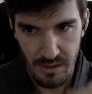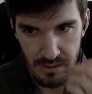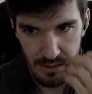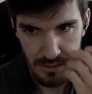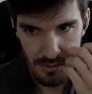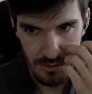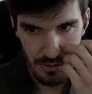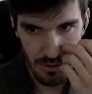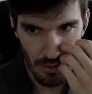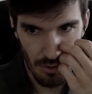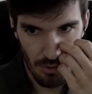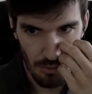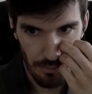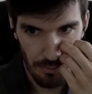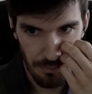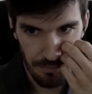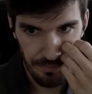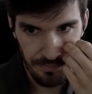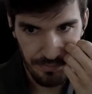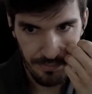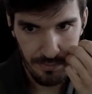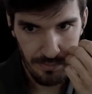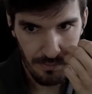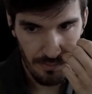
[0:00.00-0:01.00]

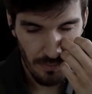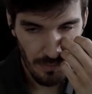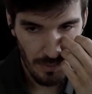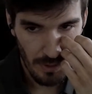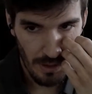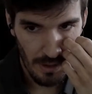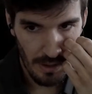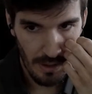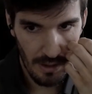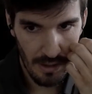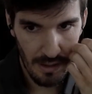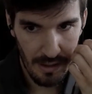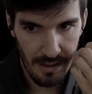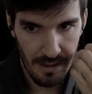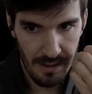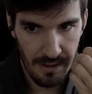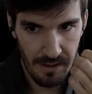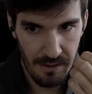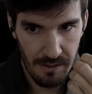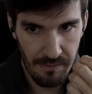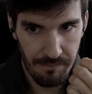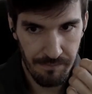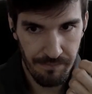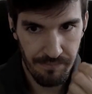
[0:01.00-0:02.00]
So
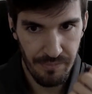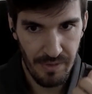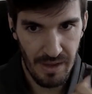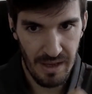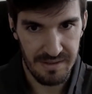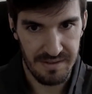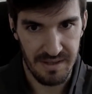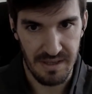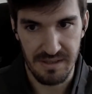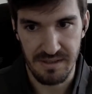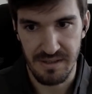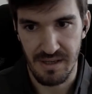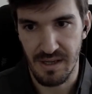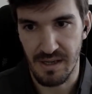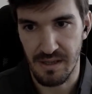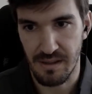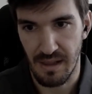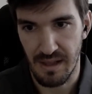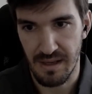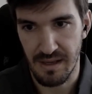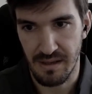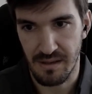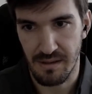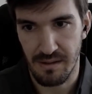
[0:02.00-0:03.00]
as I said,
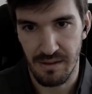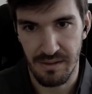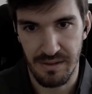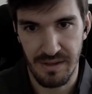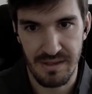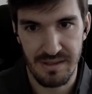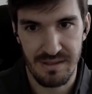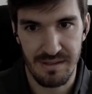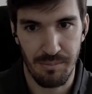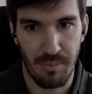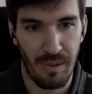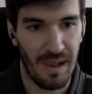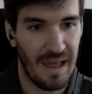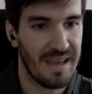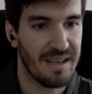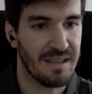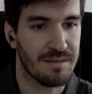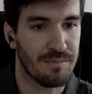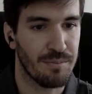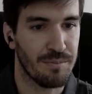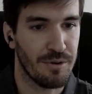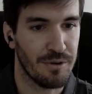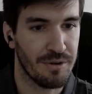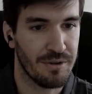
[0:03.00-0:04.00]
like this blind
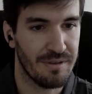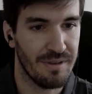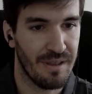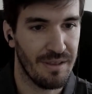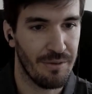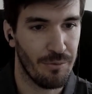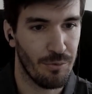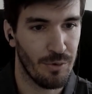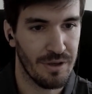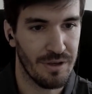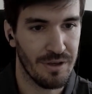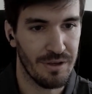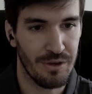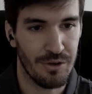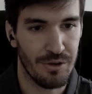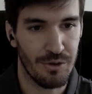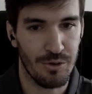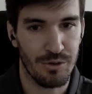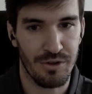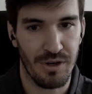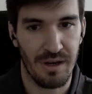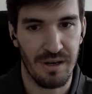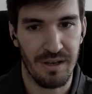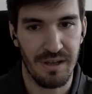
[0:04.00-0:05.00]
spot that we
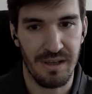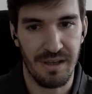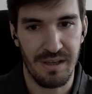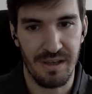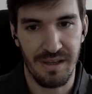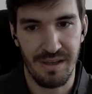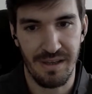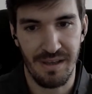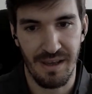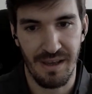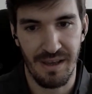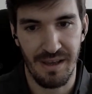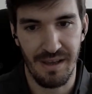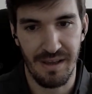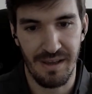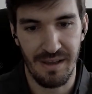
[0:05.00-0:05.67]
usually,